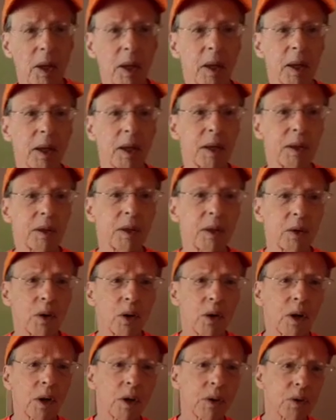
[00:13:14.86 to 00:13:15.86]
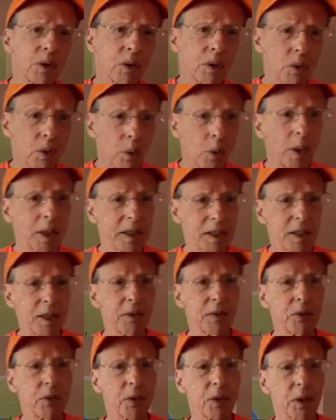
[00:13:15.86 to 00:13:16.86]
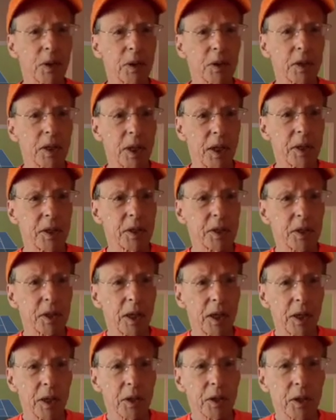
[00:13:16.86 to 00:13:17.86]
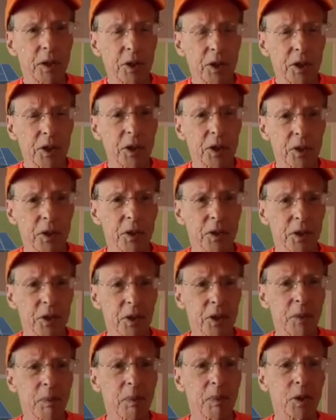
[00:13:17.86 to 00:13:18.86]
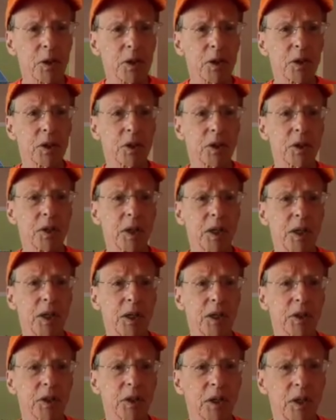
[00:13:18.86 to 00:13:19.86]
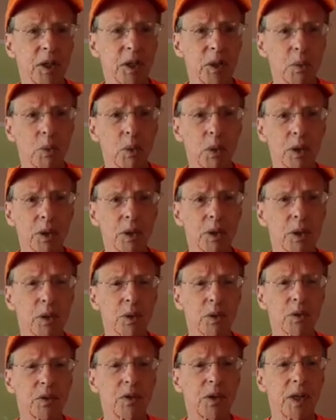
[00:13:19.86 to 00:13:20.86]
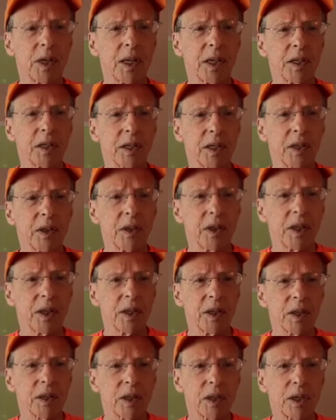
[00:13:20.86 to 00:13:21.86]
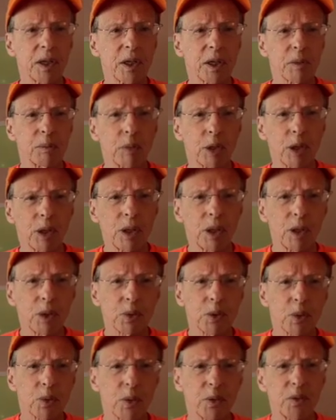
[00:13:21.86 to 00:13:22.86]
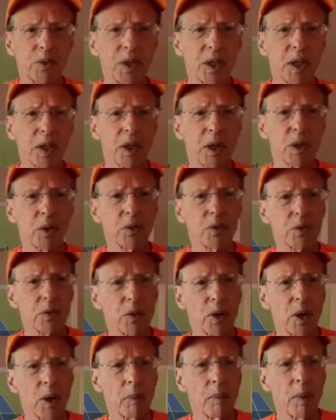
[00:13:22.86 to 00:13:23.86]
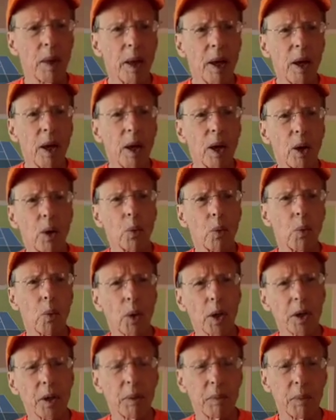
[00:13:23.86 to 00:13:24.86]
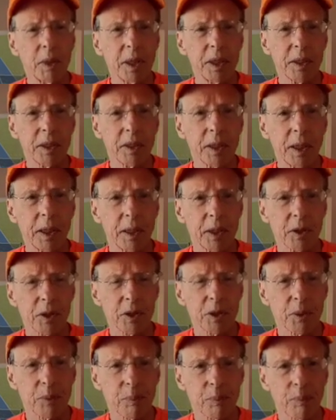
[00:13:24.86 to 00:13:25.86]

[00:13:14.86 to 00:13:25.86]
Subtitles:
and there are other quite different takes on consistency, such as the one you'll find in the link below to a video from 1 Minute Tennis.